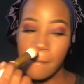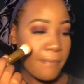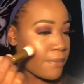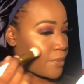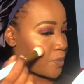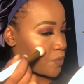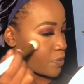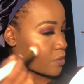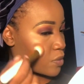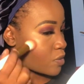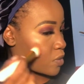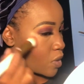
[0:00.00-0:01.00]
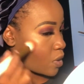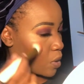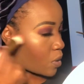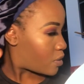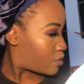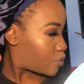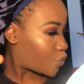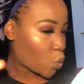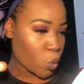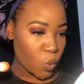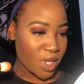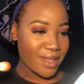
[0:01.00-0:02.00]
please be soft with
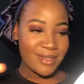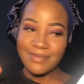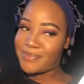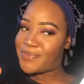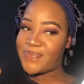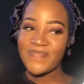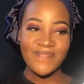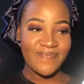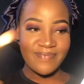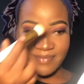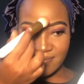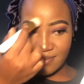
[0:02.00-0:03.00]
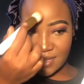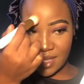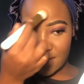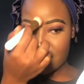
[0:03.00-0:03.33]
highlighter because wow